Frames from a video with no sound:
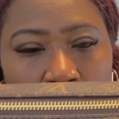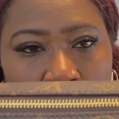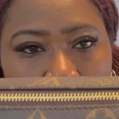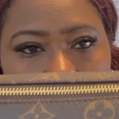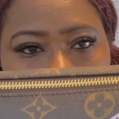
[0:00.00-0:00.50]

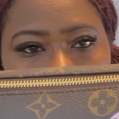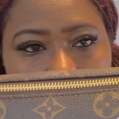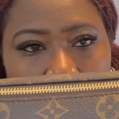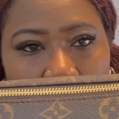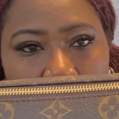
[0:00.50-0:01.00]

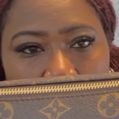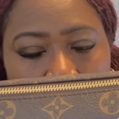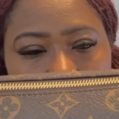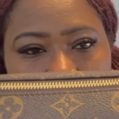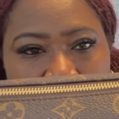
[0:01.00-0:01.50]
Instagram,
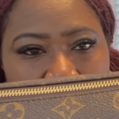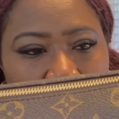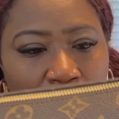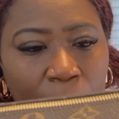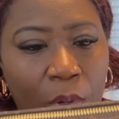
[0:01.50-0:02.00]
on
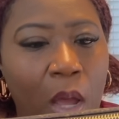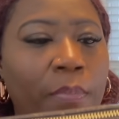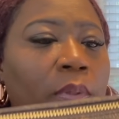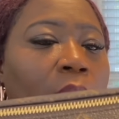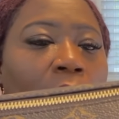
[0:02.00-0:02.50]
Facebook
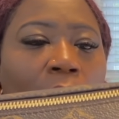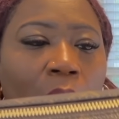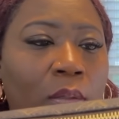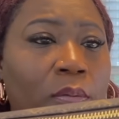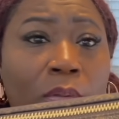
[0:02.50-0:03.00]

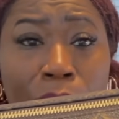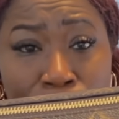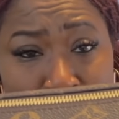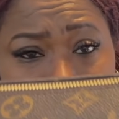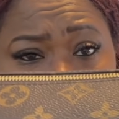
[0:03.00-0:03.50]
probably, and on
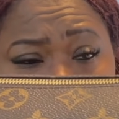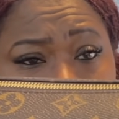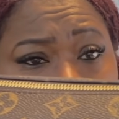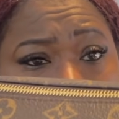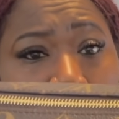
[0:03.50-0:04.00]
YouTube,
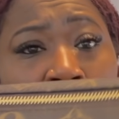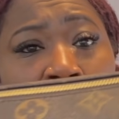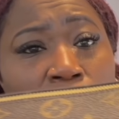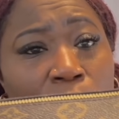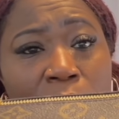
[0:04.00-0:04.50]
okay?
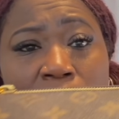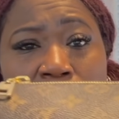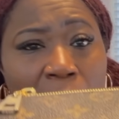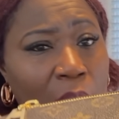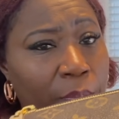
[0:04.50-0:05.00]
So it's the
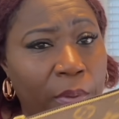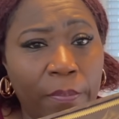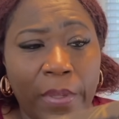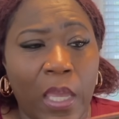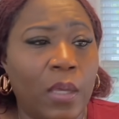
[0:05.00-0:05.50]
standard
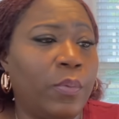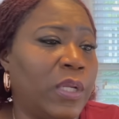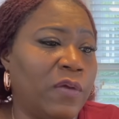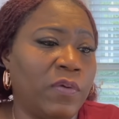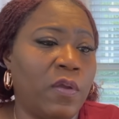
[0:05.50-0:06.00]
bum bag,
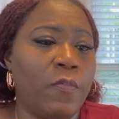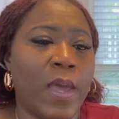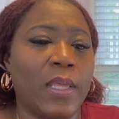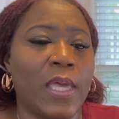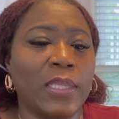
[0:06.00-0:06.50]
whatever.
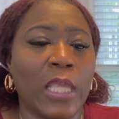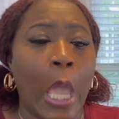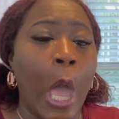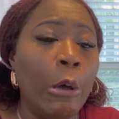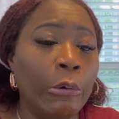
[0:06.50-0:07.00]
Everybody got their
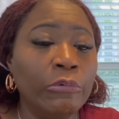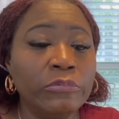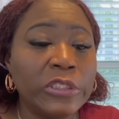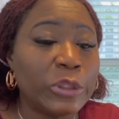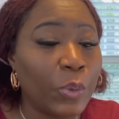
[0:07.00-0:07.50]

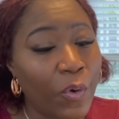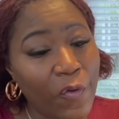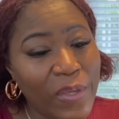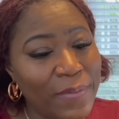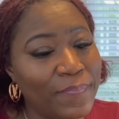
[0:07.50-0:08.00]
own
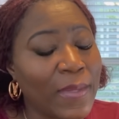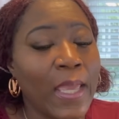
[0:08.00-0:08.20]
story.